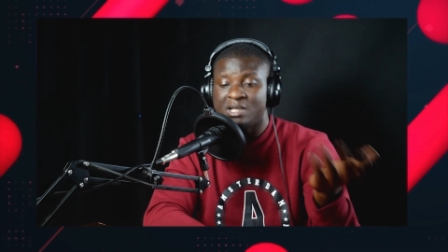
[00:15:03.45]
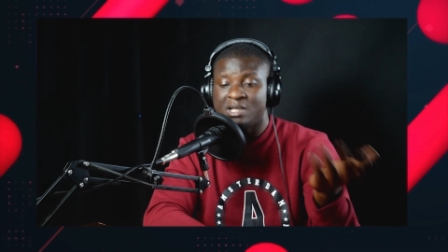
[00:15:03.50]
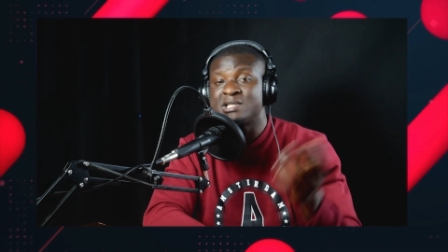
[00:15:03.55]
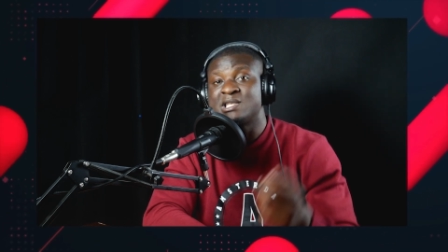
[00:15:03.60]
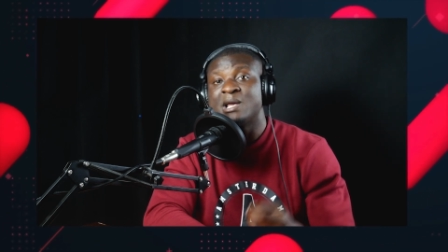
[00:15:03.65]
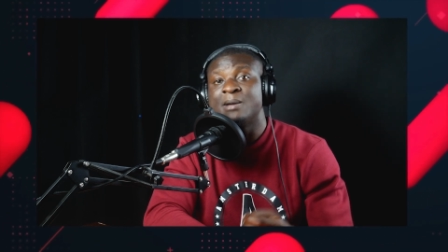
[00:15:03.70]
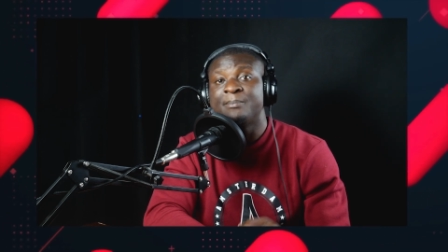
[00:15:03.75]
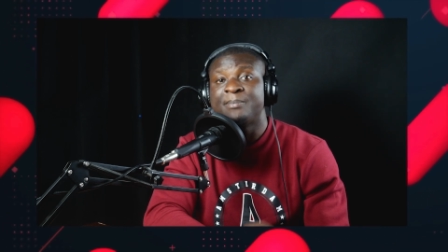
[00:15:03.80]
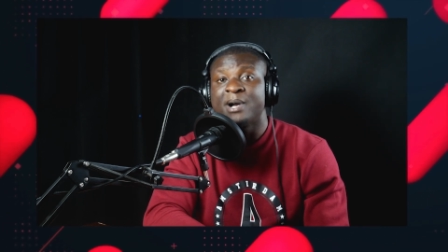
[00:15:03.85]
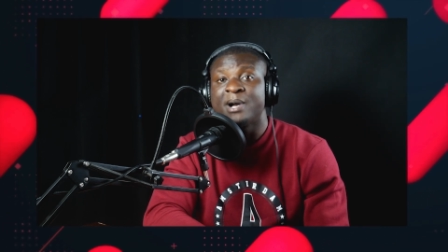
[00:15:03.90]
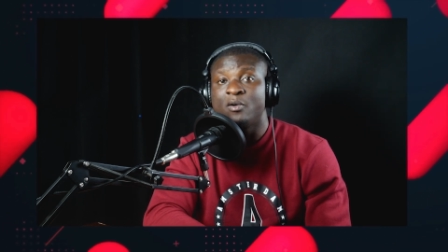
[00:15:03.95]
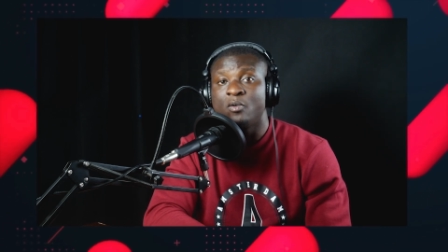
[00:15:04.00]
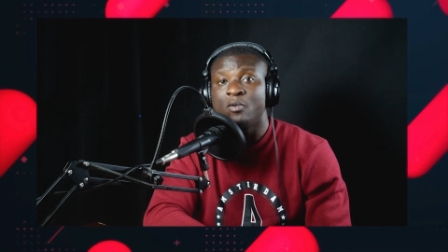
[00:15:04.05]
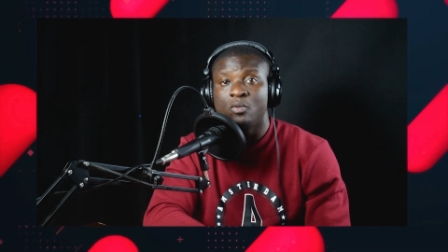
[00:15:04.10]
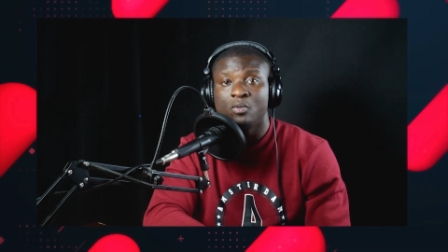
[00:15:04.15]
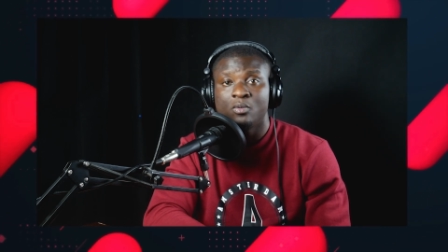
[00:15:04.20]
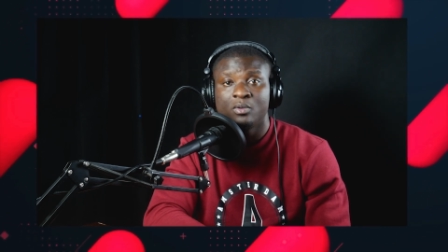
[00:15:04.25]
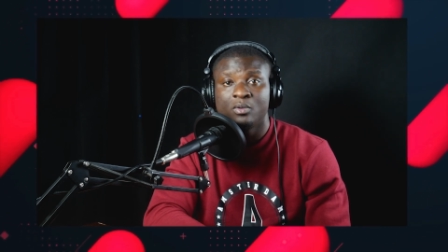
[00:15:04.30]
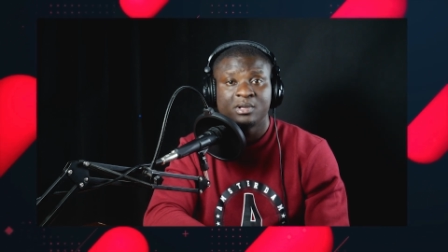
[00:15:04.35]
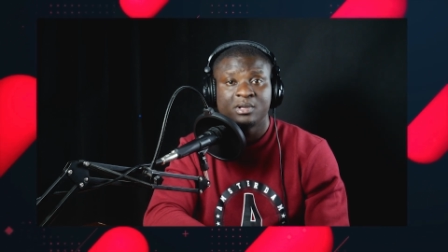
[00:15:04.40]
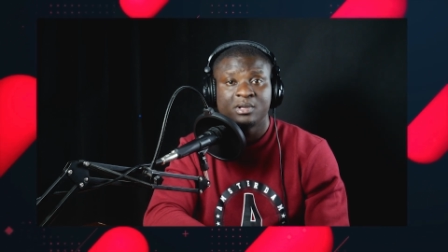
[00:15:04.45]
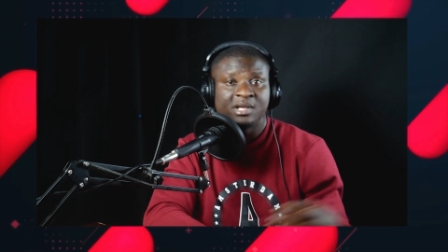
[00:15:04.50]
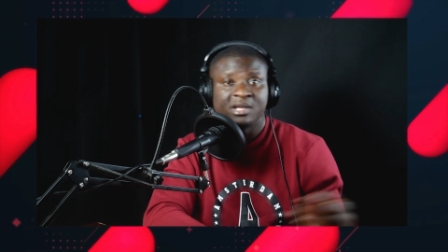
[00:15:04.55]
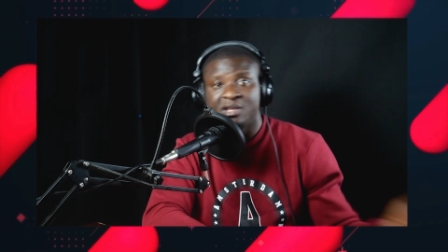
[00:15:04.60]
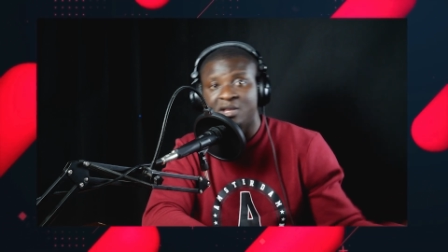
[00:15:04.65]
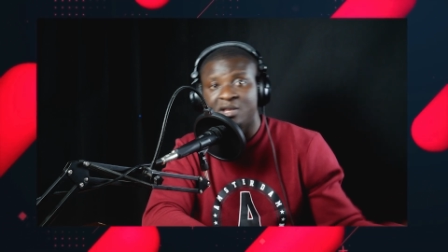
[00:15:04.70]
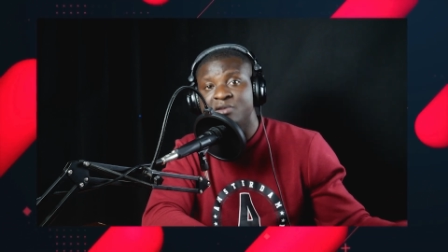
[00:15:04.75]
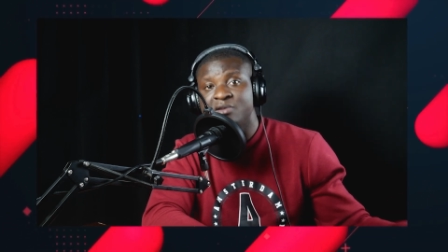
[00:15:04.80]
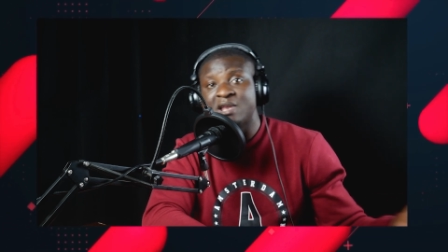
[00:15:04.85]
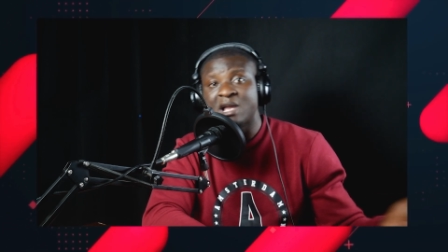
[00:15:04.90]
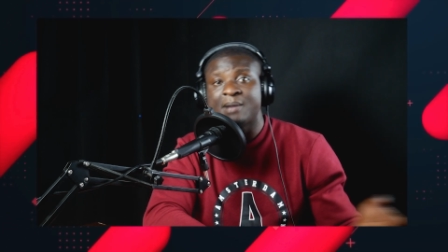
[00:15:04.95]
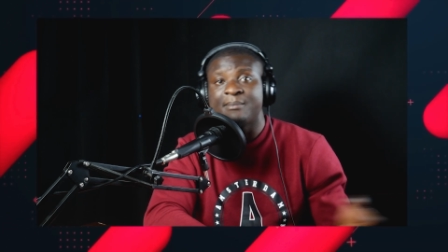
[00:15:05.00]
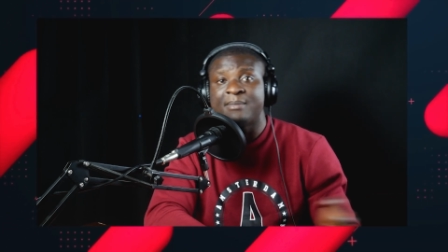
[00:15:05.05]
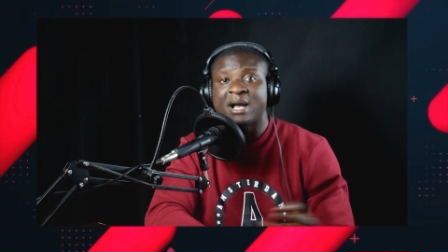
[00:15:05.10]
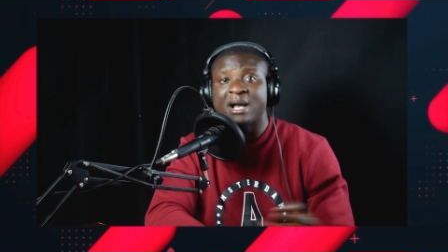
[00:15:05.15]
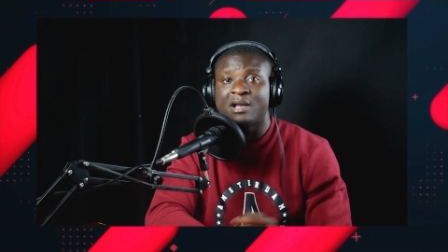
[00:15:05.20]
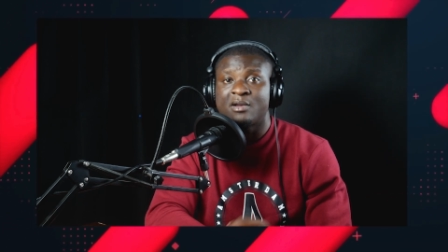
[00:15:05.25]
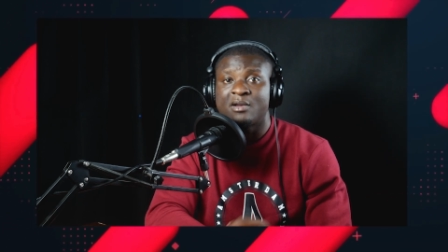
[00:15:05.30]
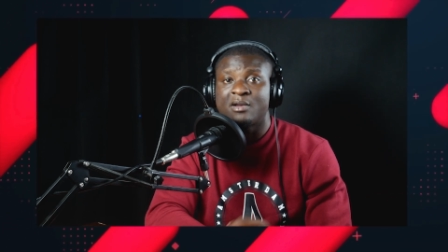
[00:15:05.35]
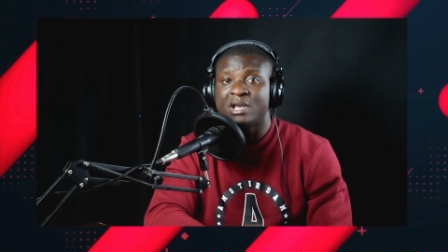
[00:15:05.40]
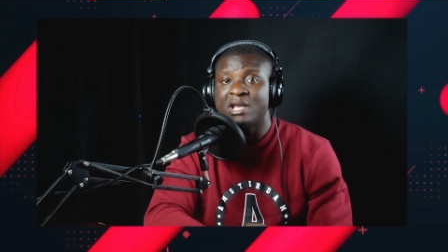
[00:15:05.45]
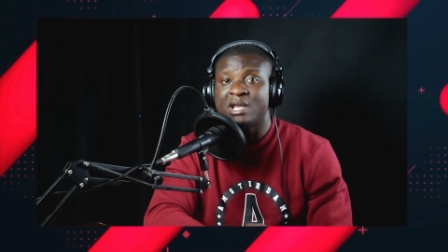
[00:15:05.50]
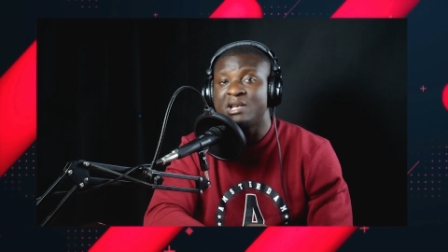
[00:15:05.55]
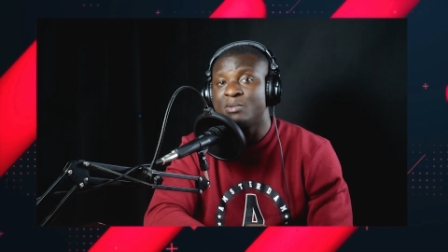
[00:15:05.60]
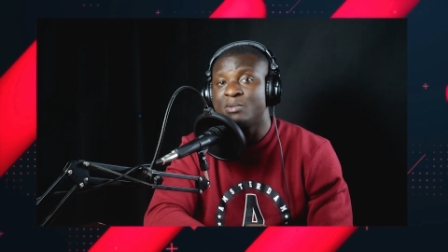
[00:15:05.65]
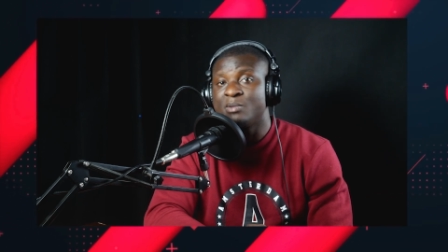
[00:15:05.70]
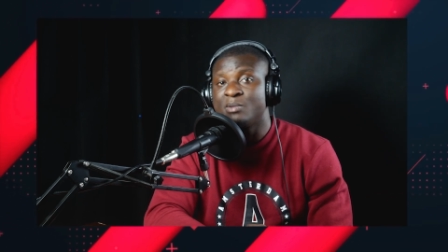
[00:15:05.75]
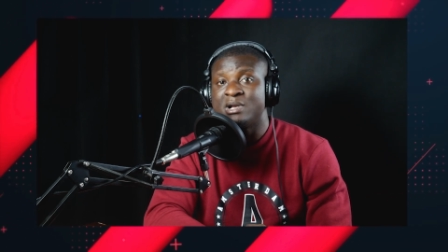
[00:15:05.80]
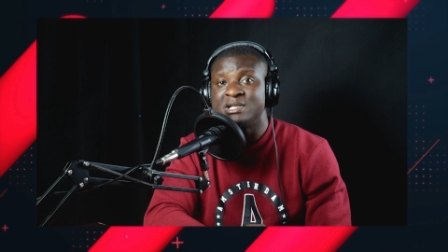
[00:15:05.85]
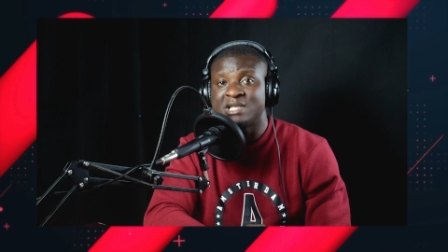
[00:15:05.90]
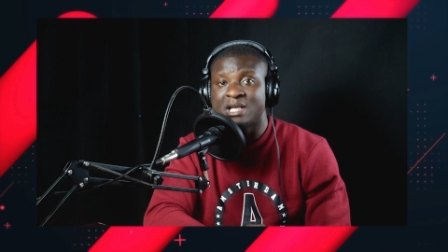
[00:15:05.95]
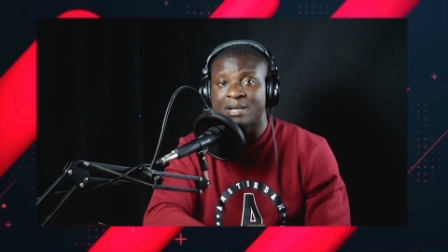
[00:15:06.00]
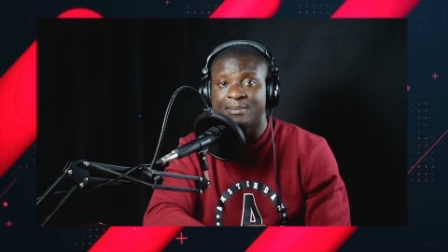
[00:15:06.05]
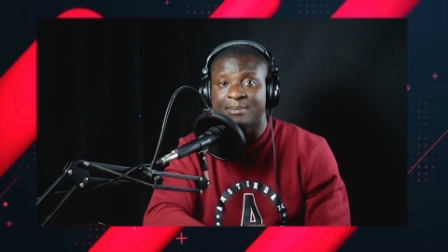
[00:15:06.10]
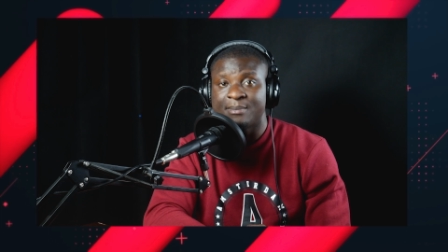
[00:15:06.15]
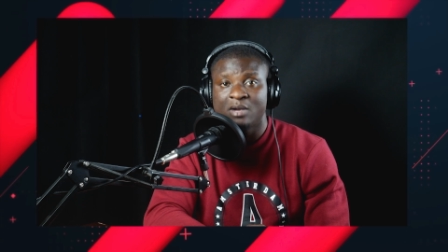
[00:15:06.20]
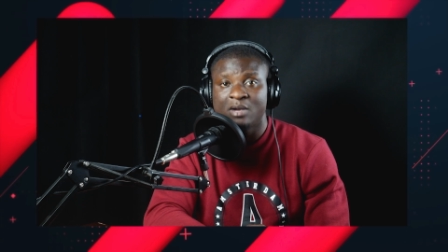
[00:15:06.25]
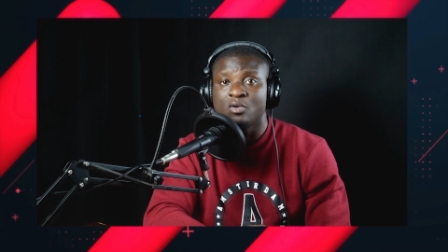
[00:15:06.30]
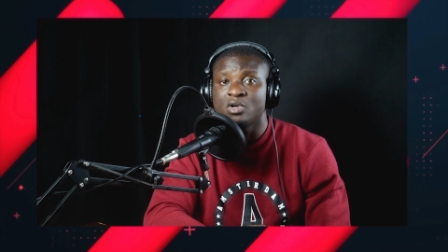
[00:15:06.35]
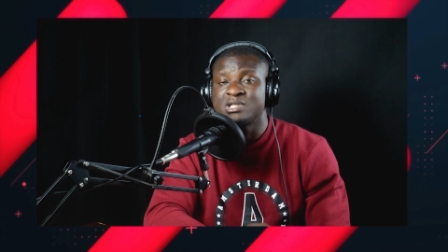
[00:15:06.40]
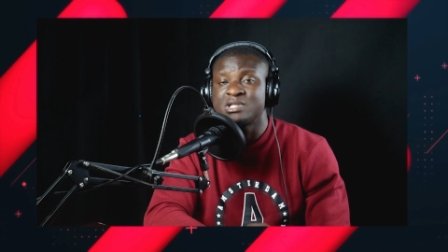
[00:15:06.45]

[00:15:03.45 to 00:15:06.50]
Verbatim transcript: ye sempa o ye nua ba no e de point aba.